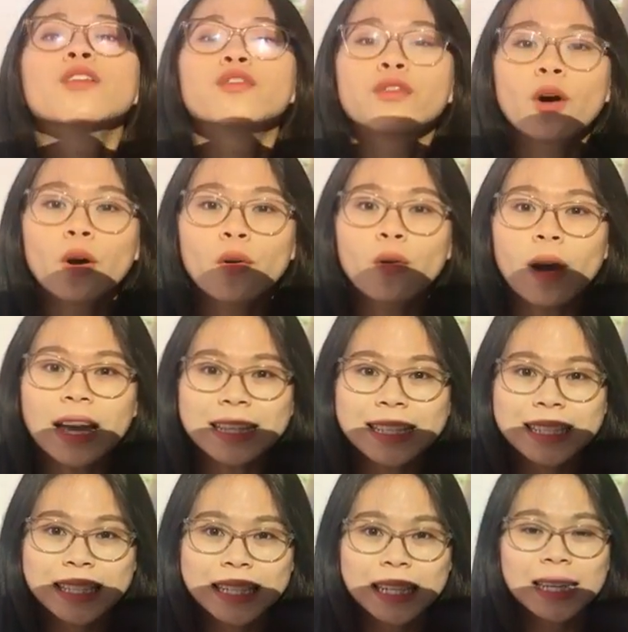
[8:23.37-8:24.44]

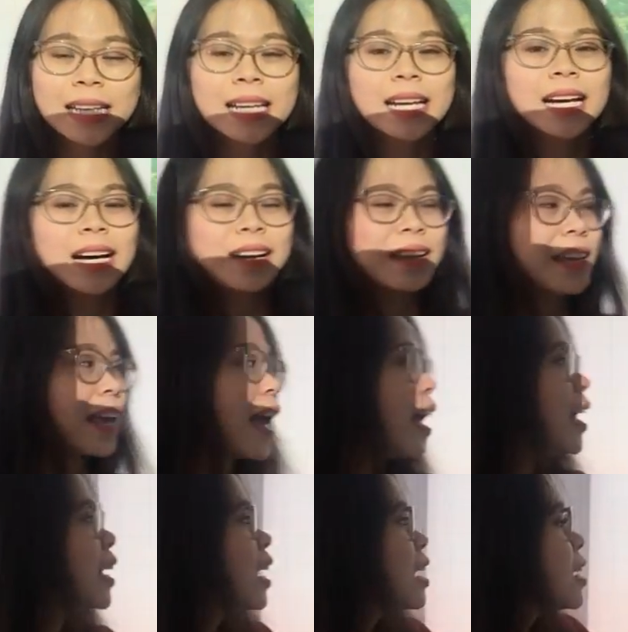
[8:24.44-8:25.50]
Forest.
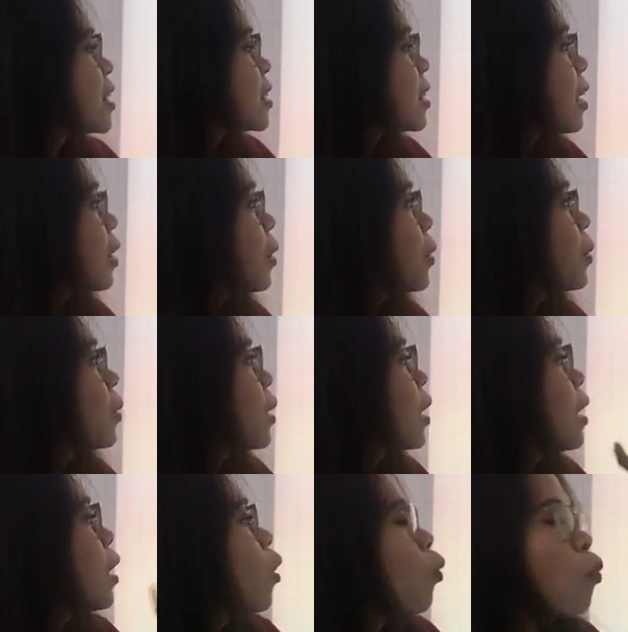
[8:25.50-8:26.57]
Okay. So
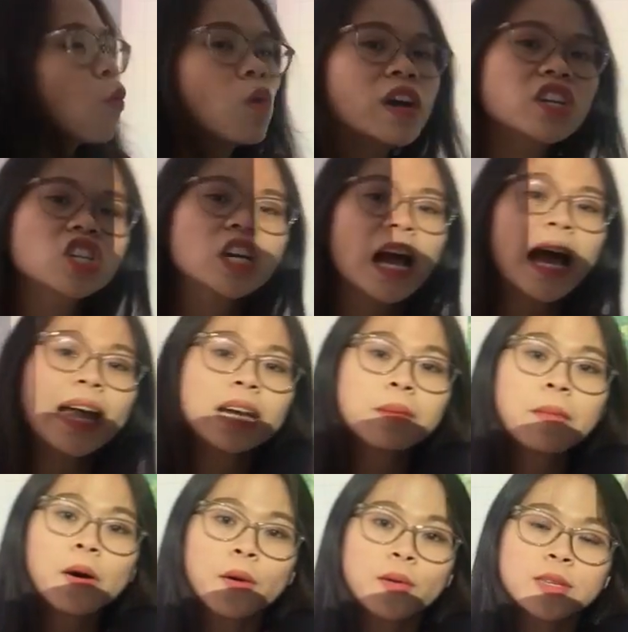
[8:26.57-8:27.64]
which
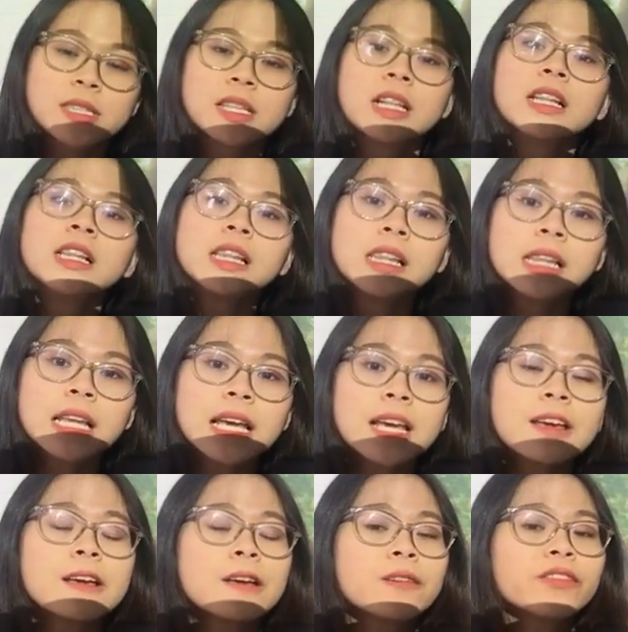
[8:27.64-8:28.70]
animals
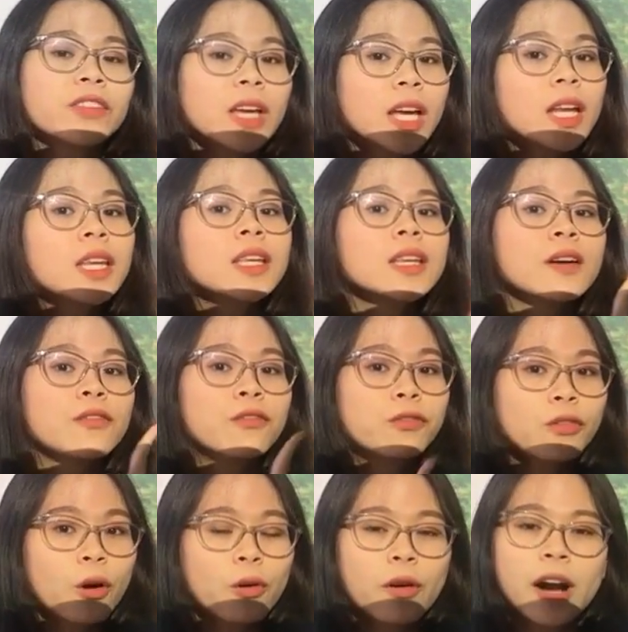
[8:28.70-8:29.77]
live in the
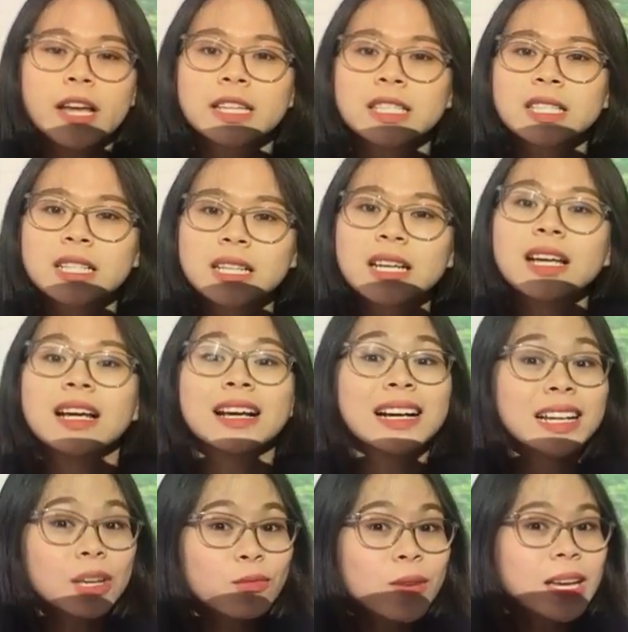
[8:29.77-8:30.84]
forest?
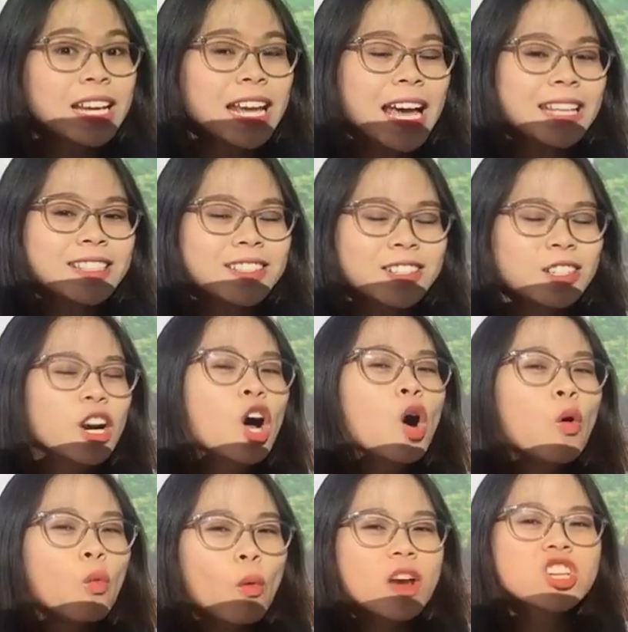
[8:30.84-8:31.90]
Give me the answer.
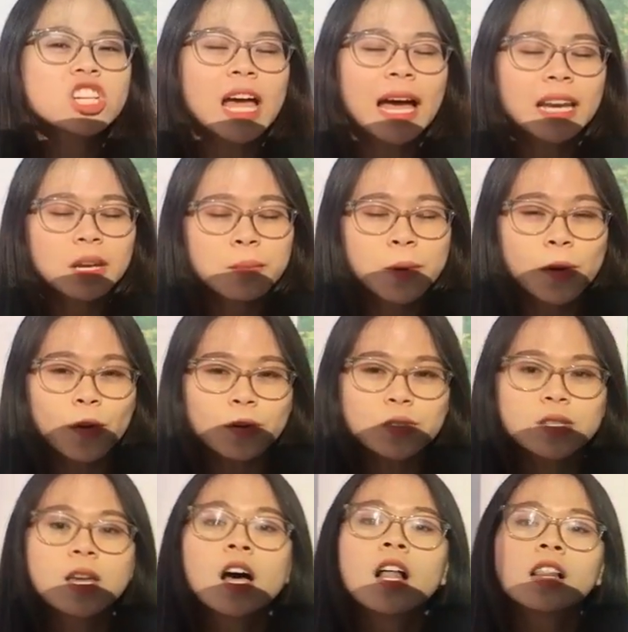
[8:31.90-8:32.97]
Which animals
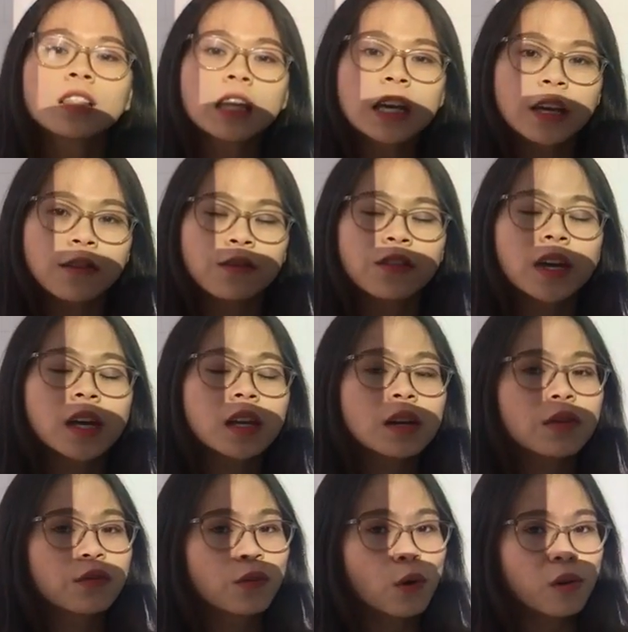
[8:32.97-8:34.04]
live in the
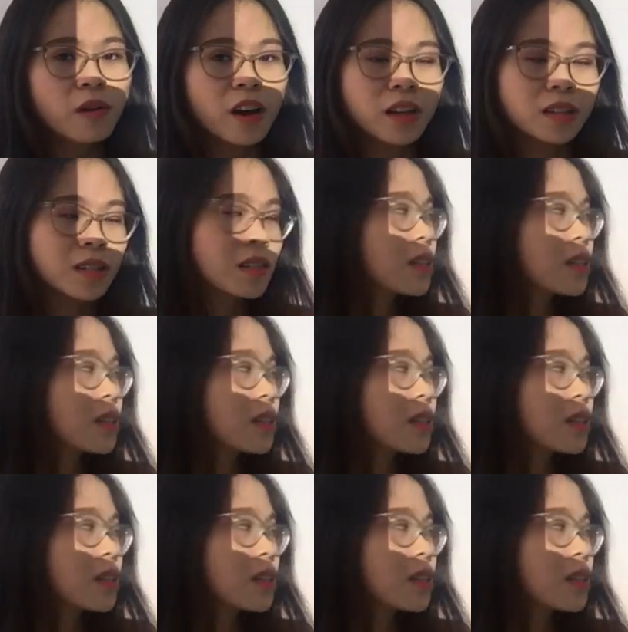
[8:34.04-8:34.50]
forest?